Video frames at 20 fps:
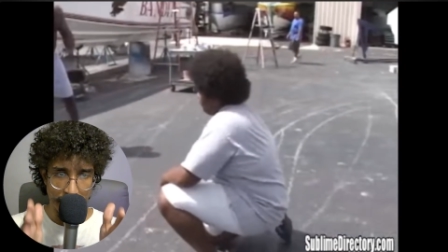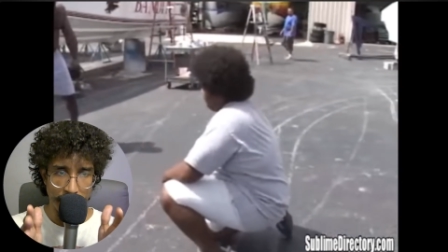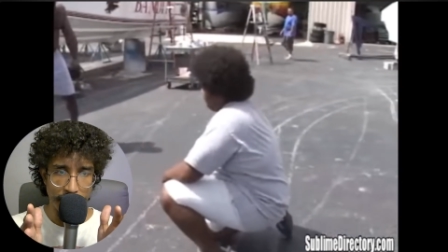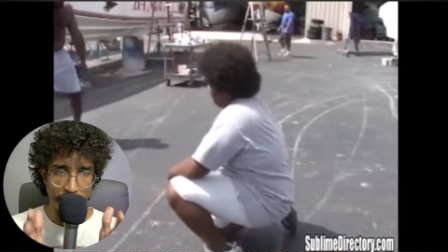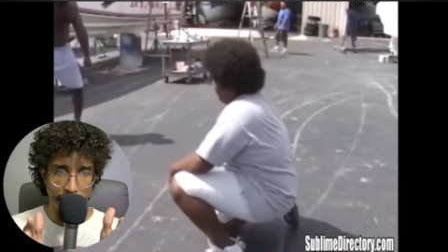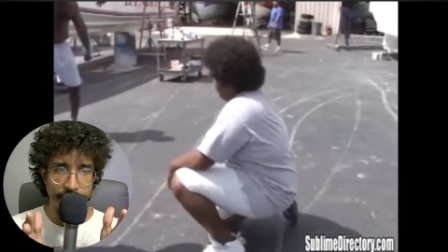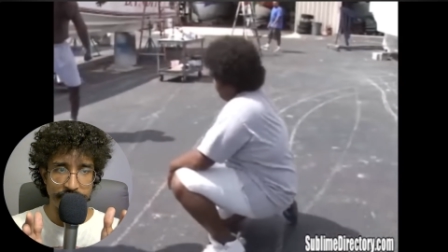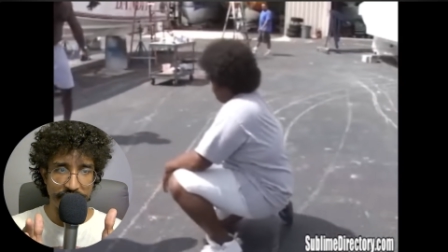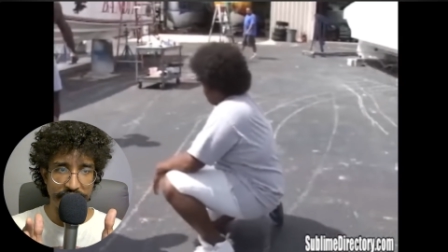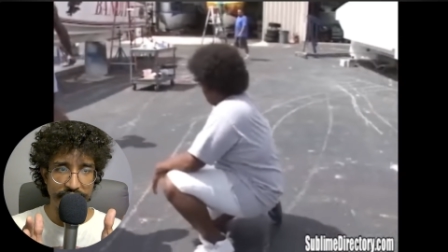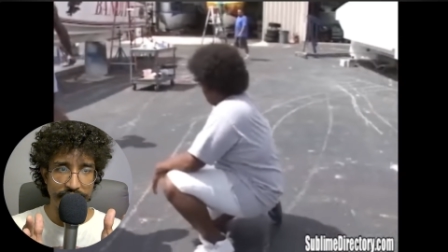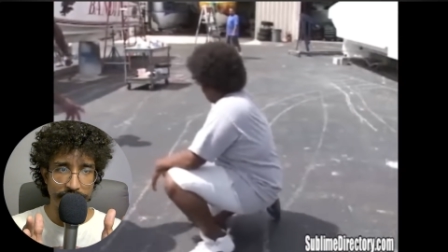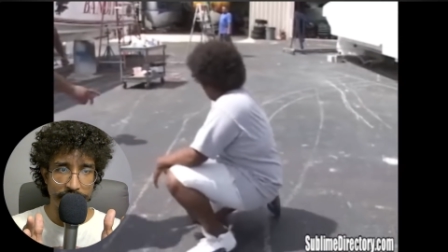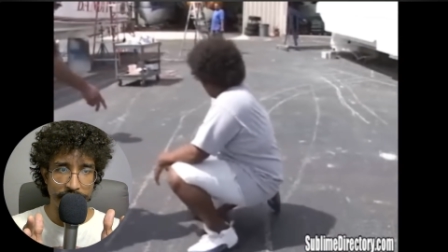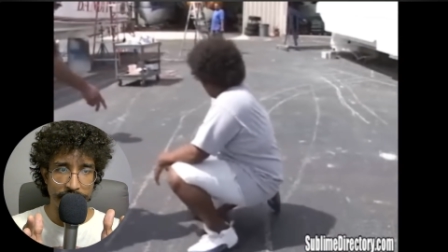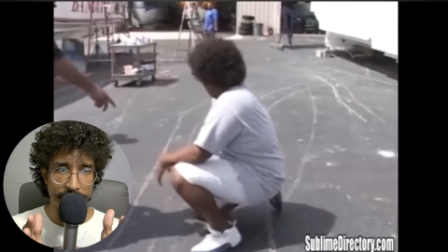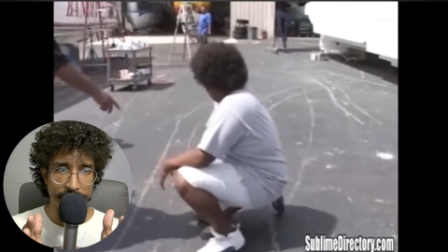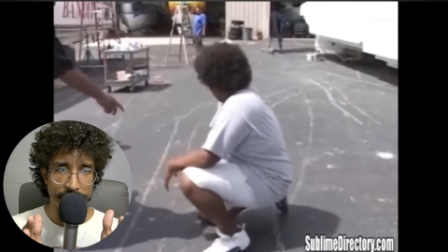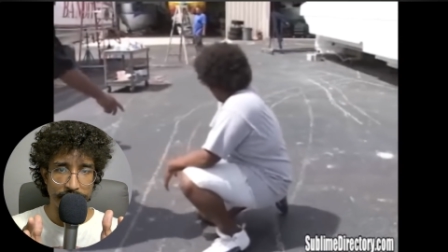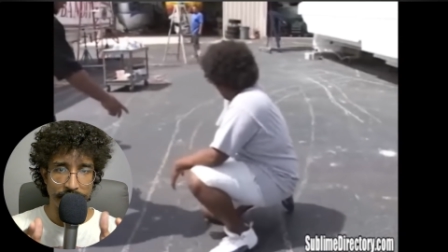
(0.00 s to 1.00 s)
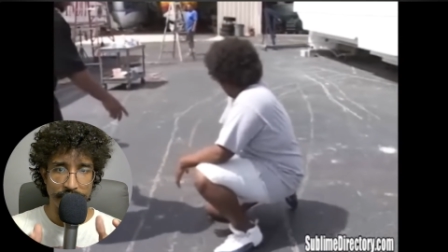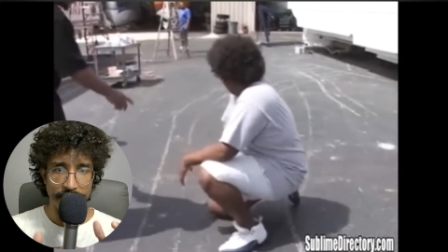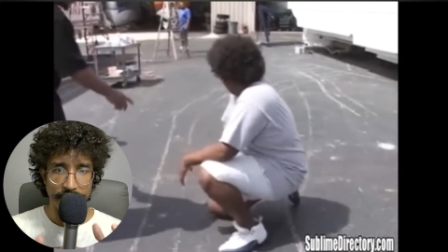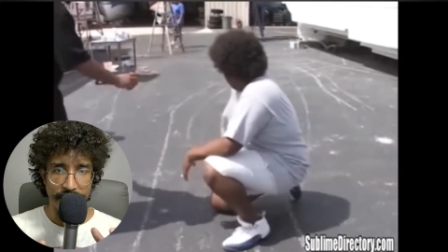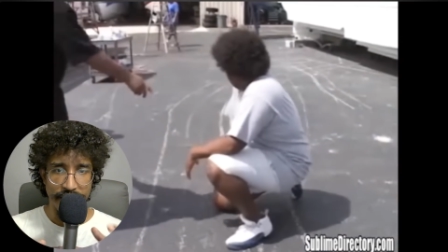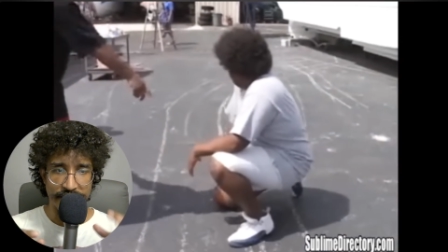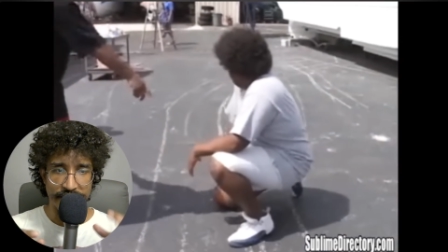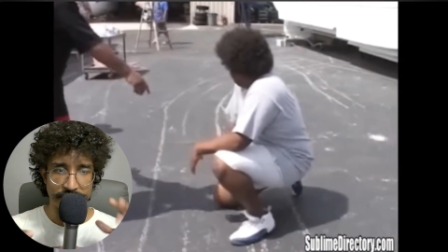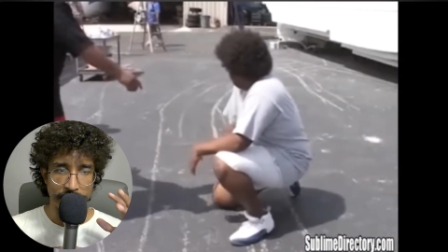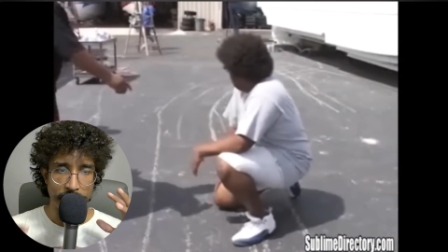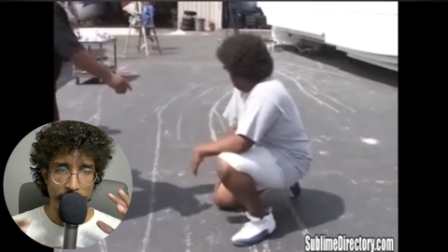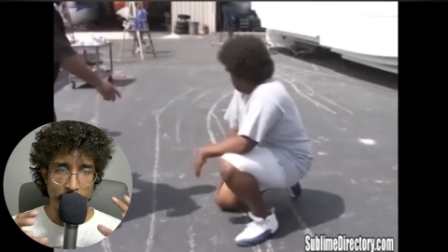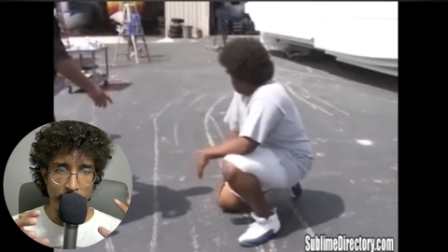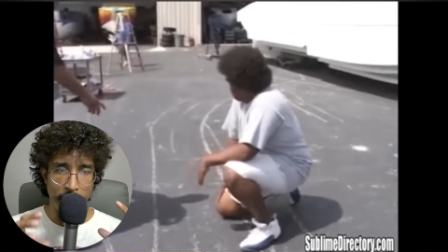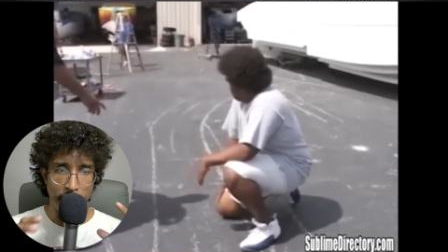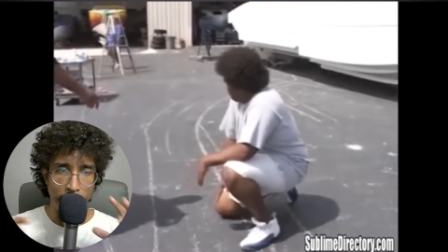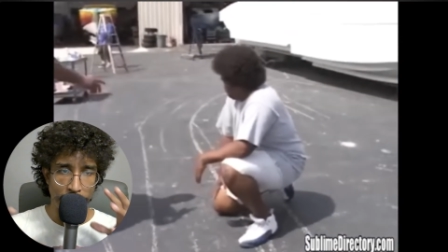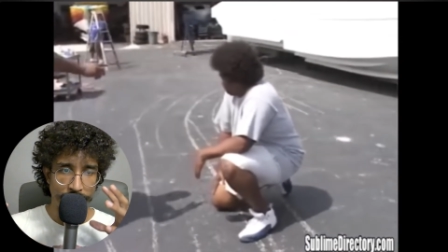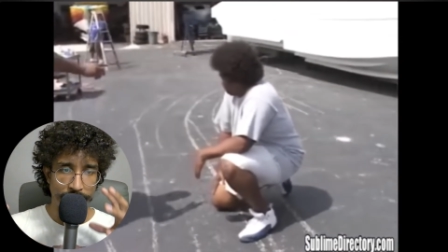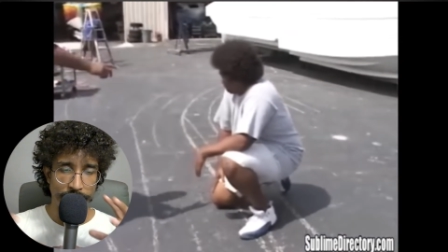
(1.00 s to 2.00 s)
completely, it's a lot
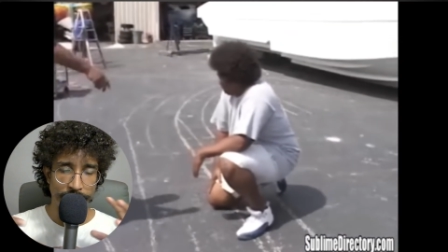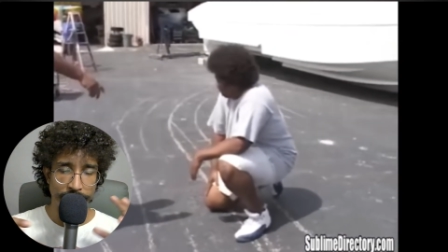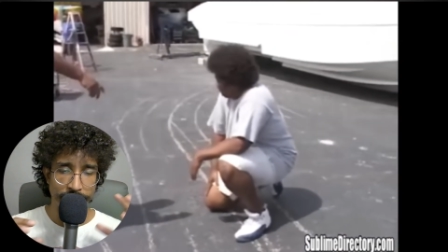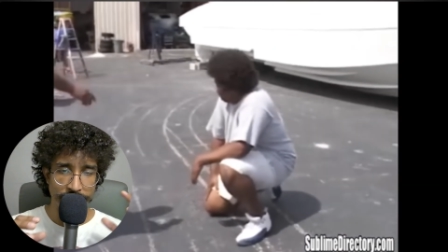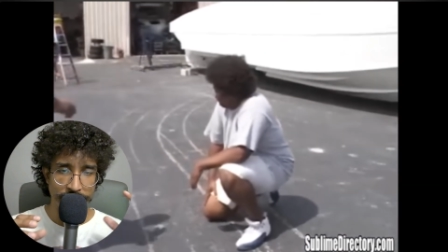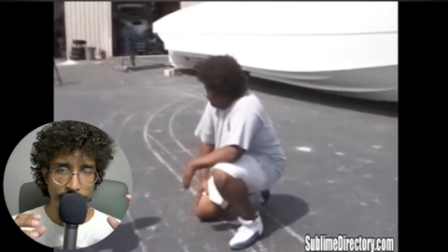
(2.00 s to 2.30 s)
harder.